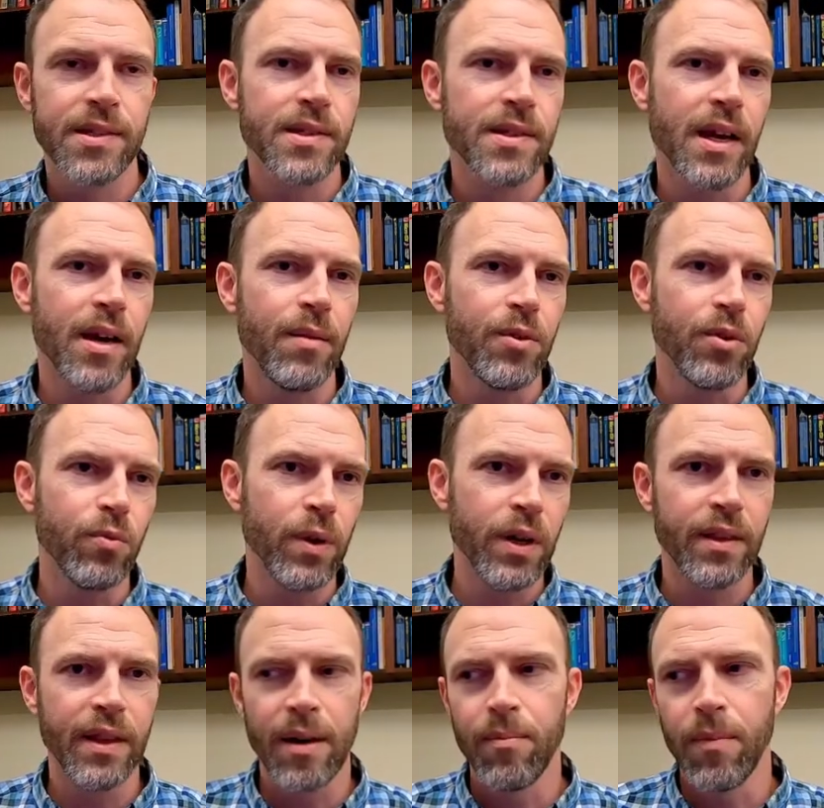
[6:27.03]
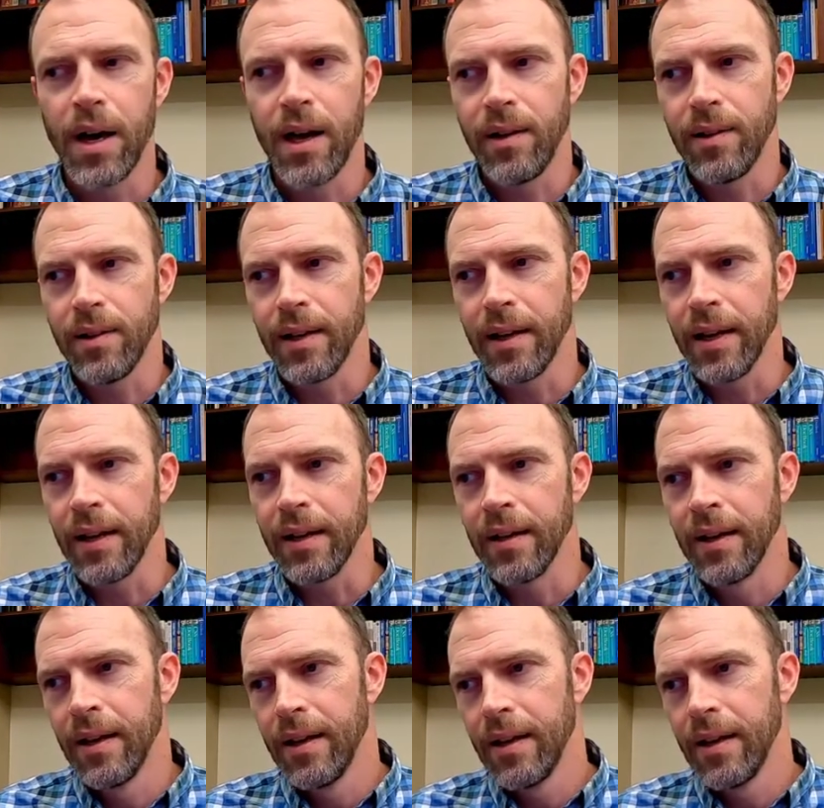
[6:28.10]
us time to rig that model and